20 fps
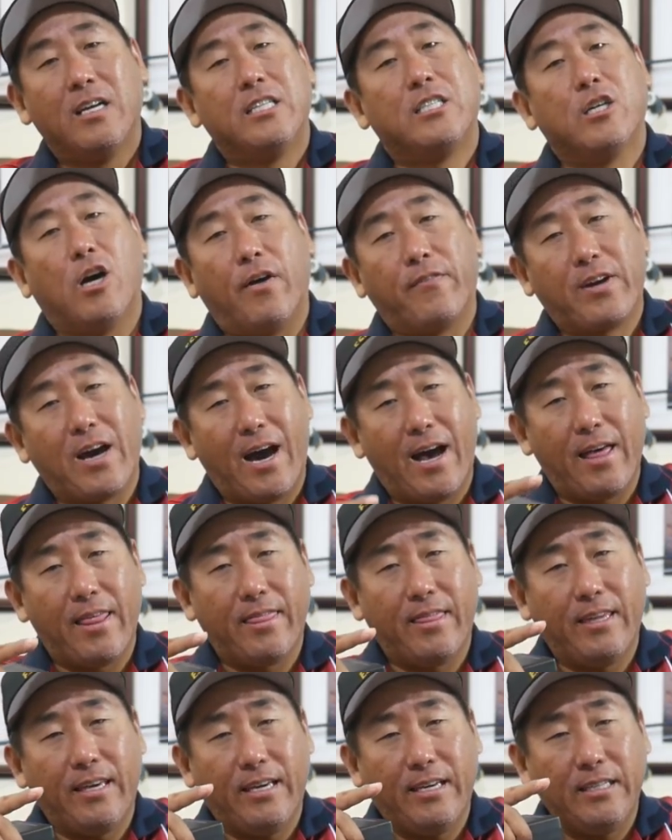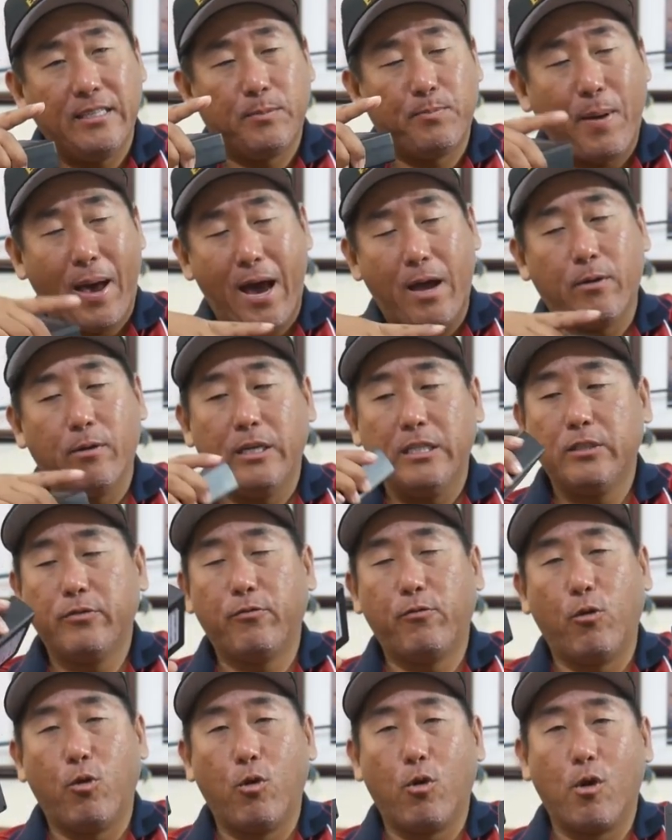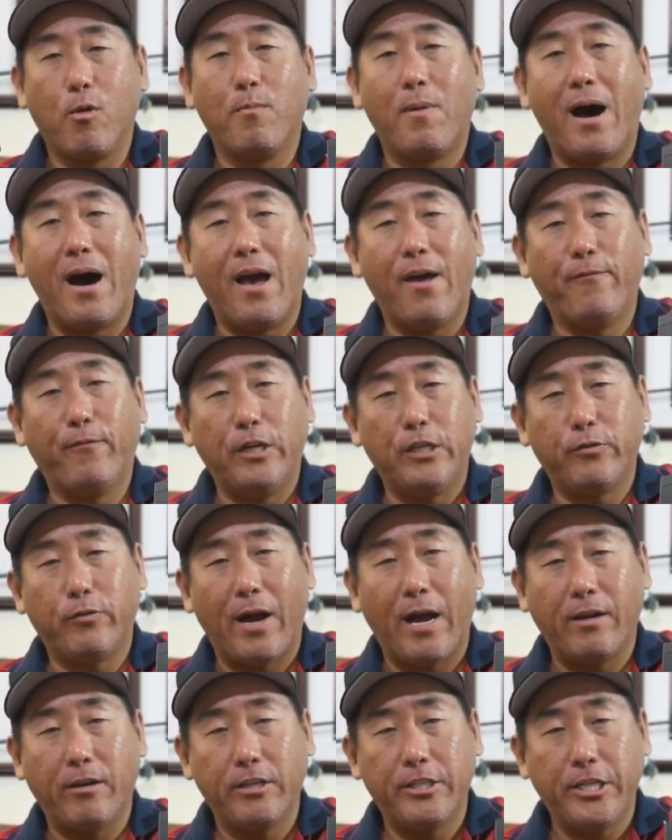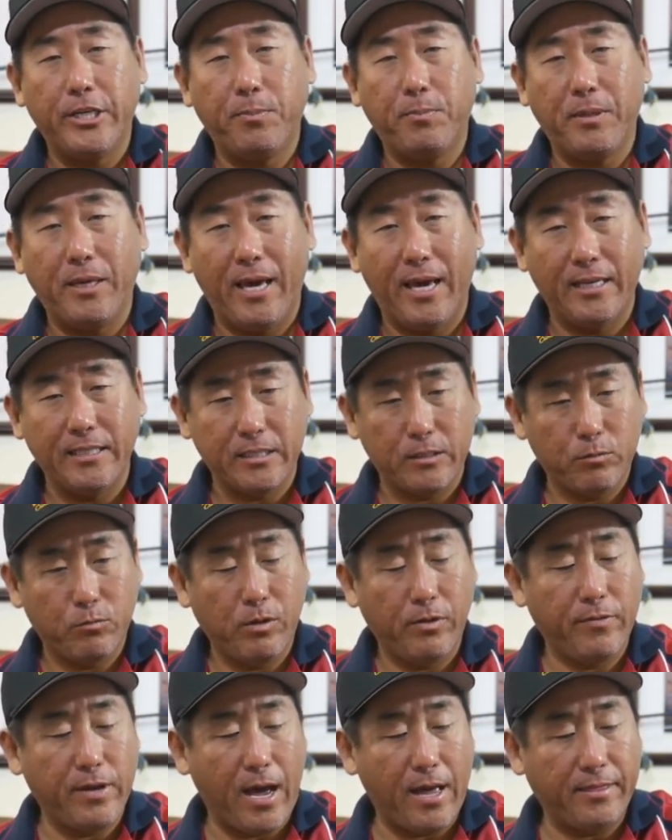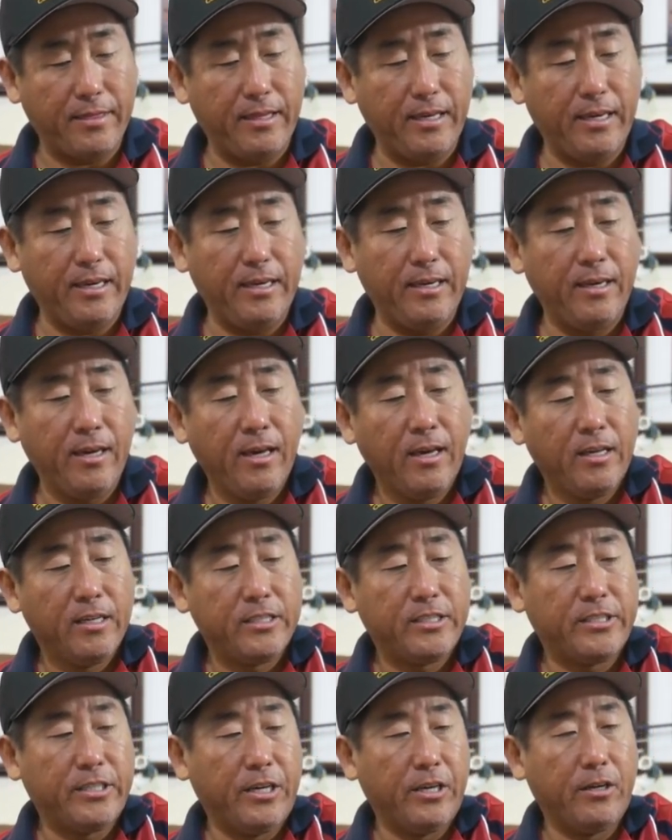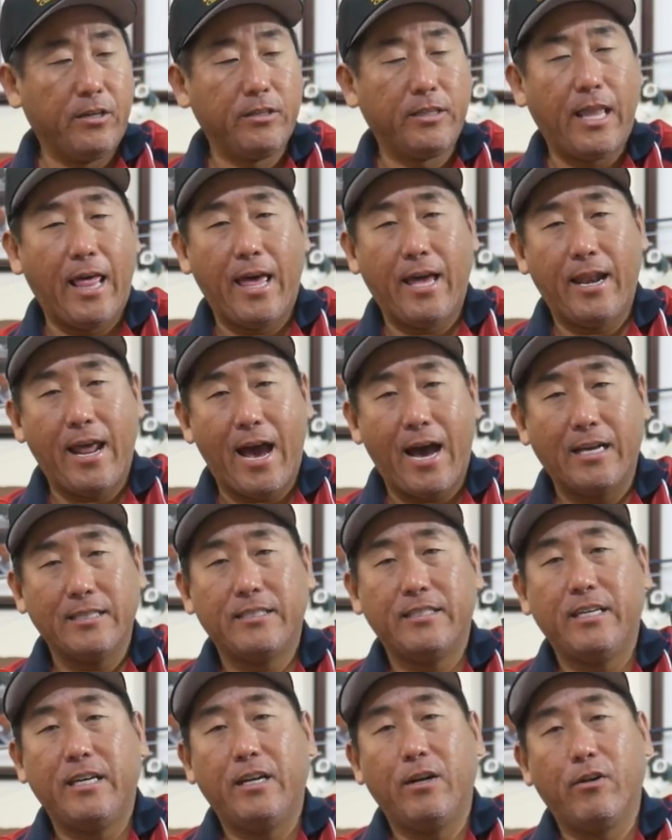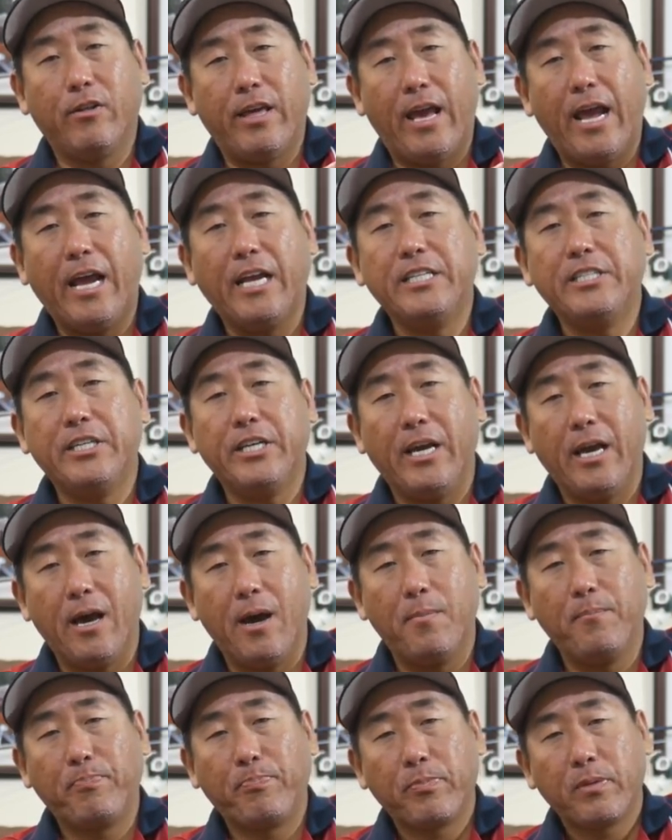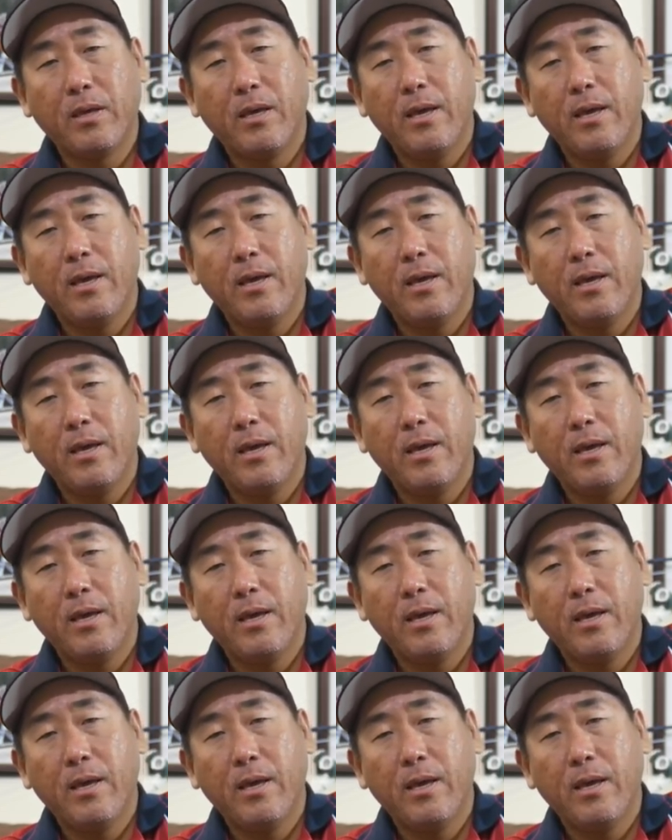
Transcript: So I've got these batteries for my Fishfinder GPS. We've got the sealed lead acid or the AGM.